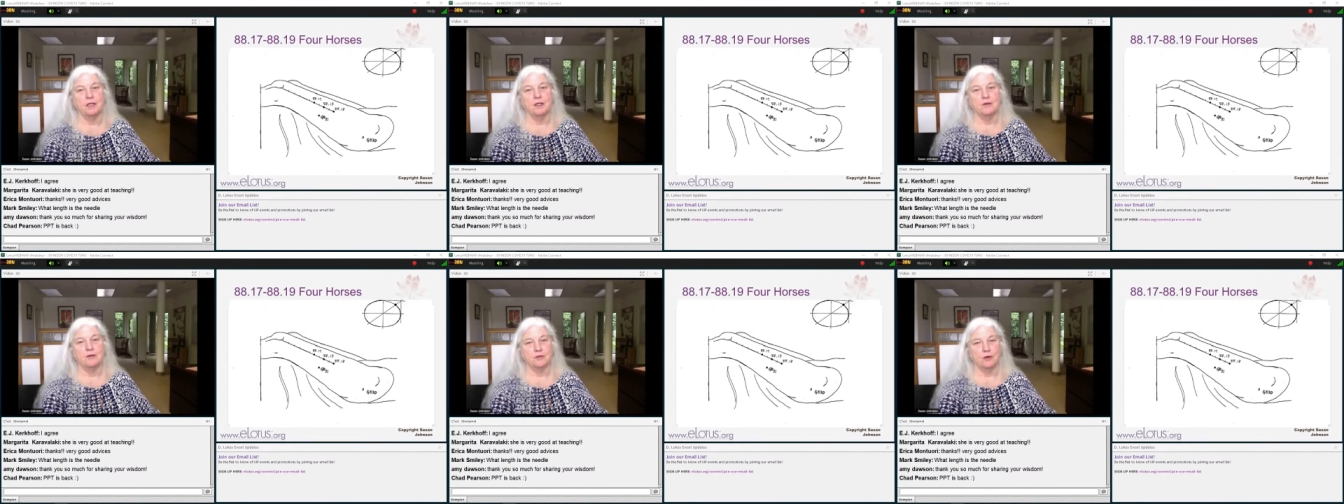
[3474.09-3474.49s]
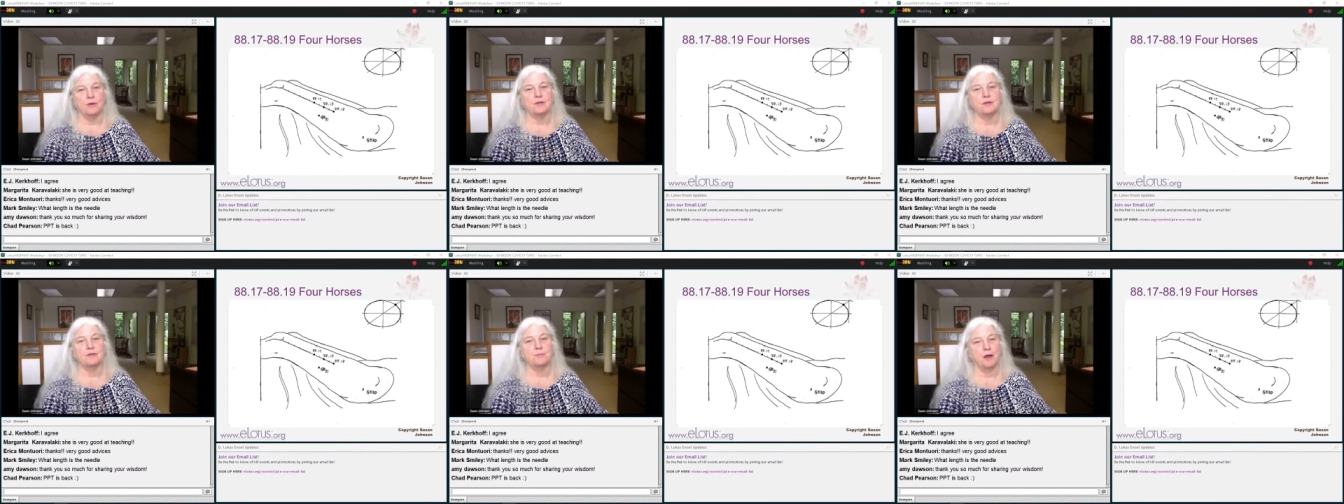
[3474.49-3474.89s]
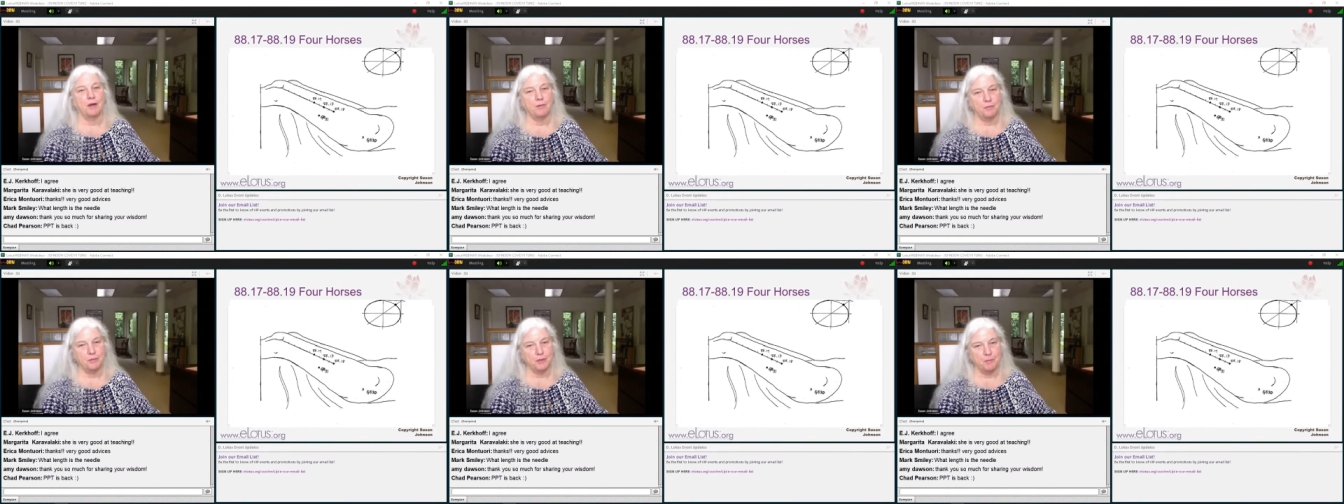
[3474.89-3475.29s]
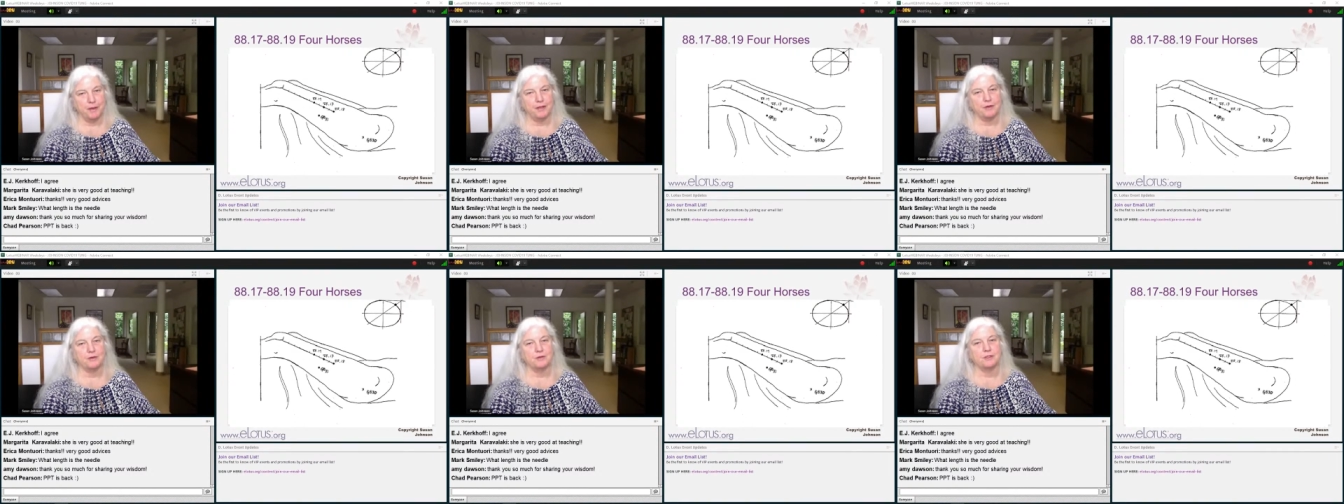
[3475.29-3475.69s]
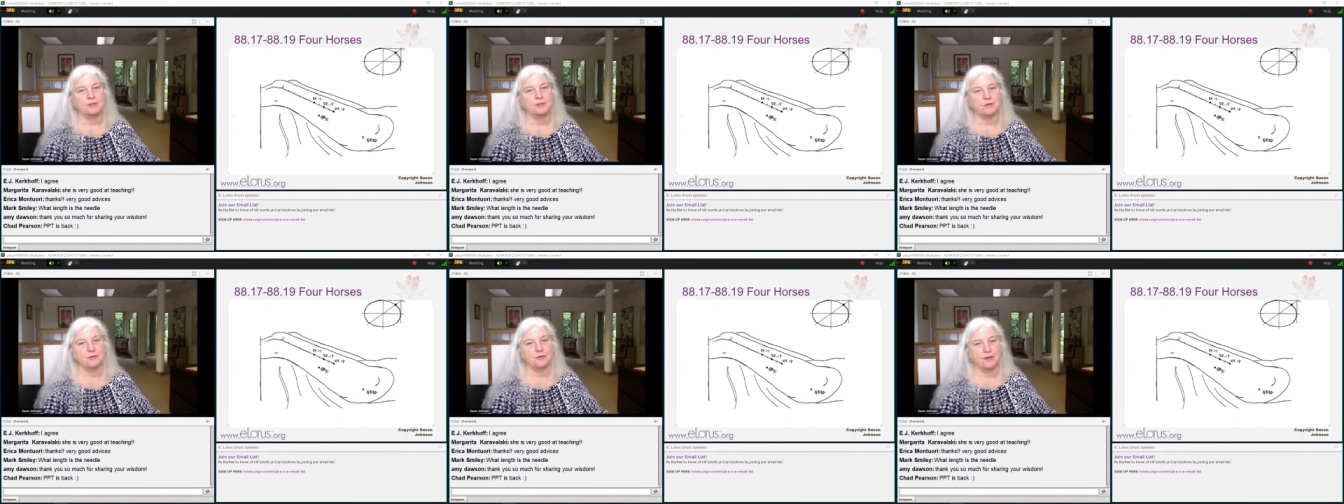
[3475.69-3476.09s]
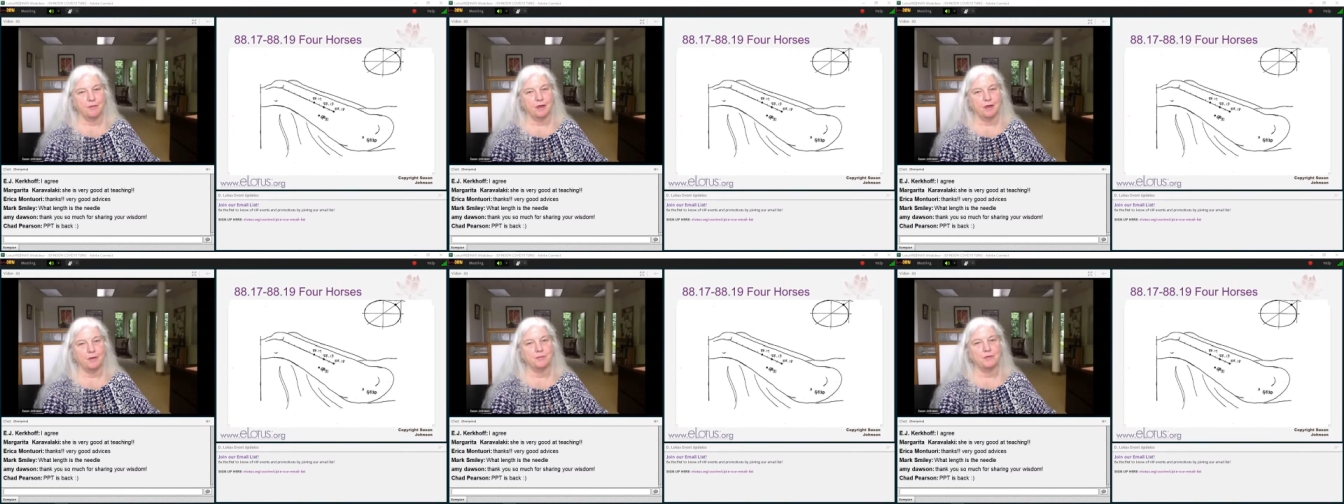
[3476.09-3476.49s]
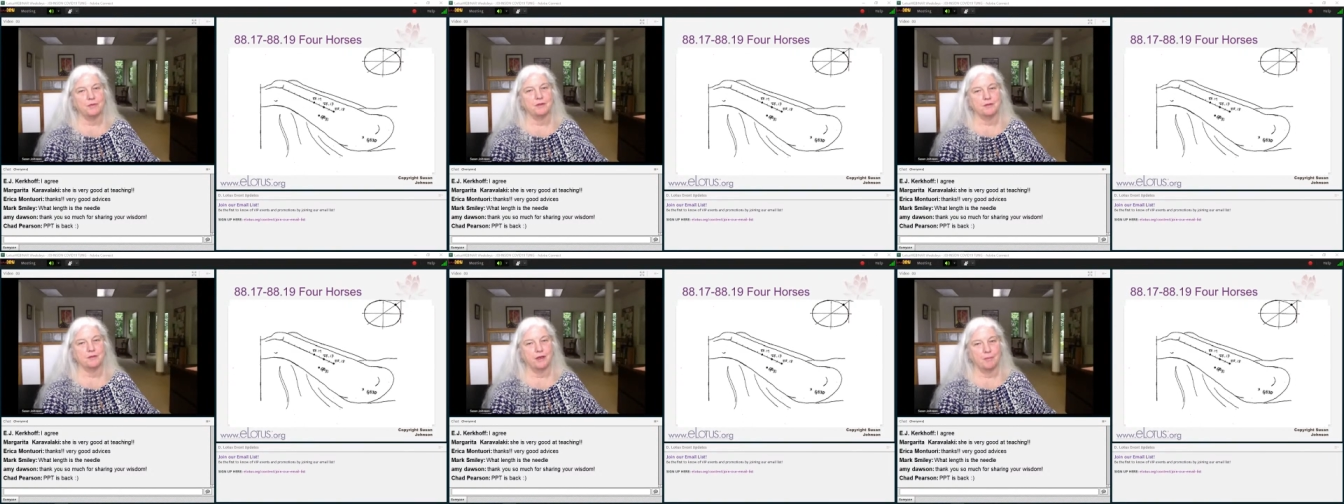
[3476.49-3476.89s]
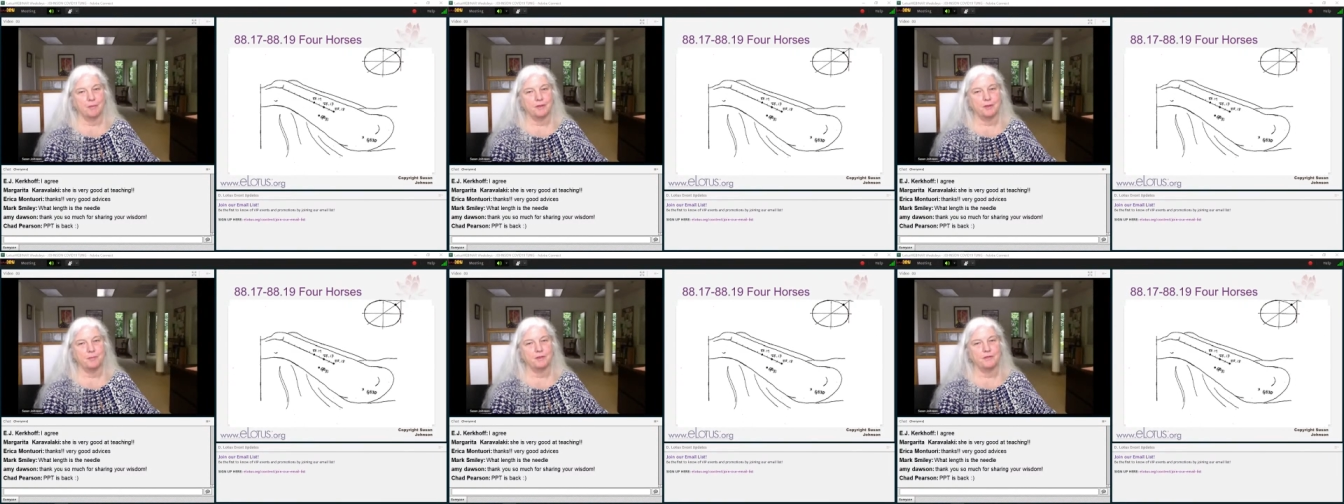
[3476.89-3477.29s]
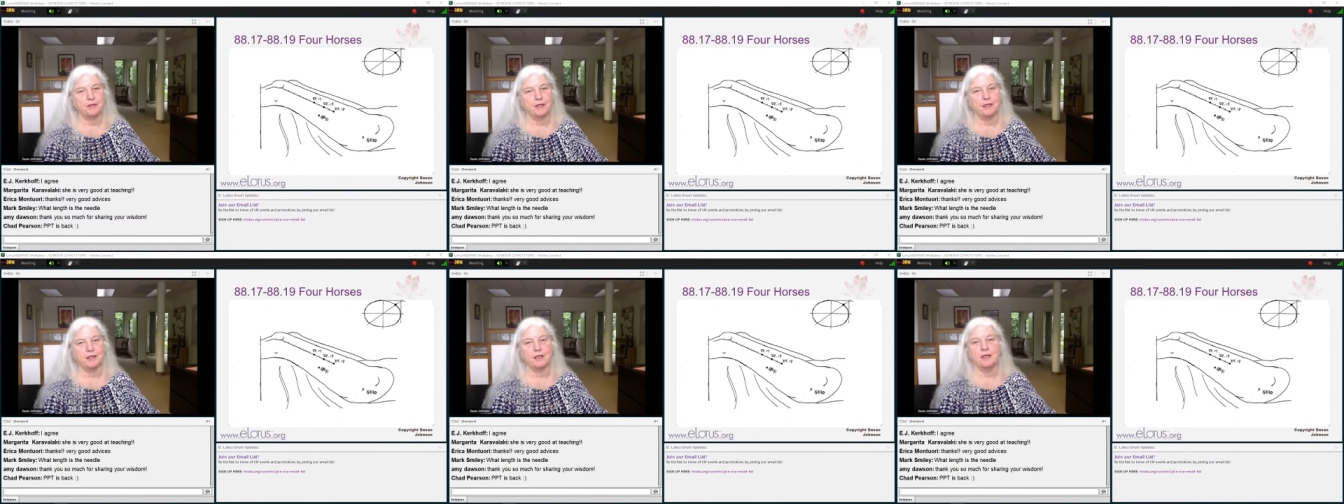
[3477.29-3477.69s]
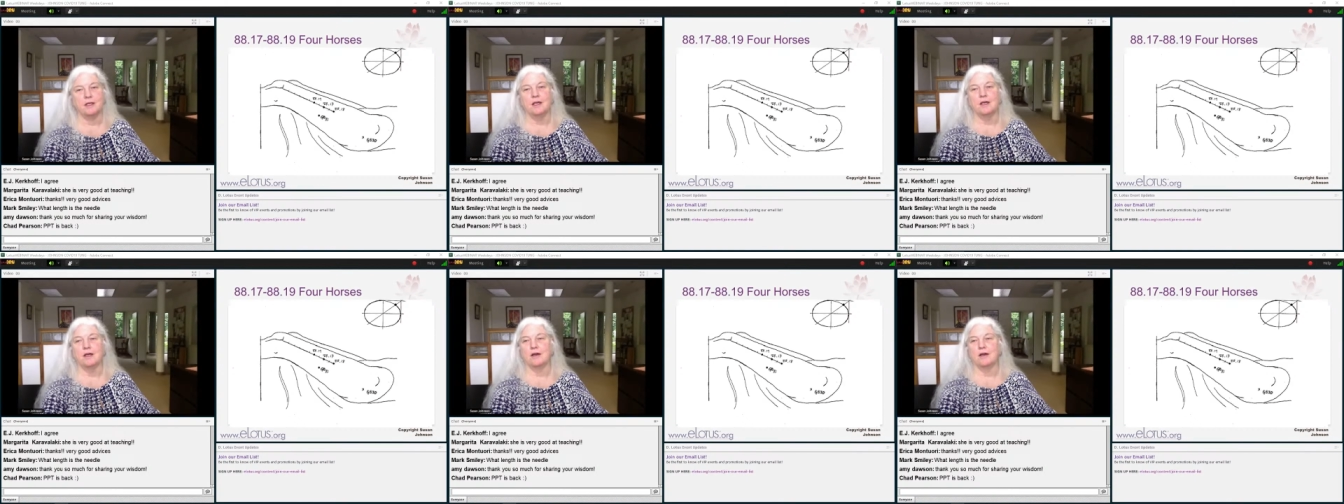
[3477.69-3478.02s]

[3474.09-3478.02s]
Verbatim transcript: So it's probably better to just come up to the top of the patella.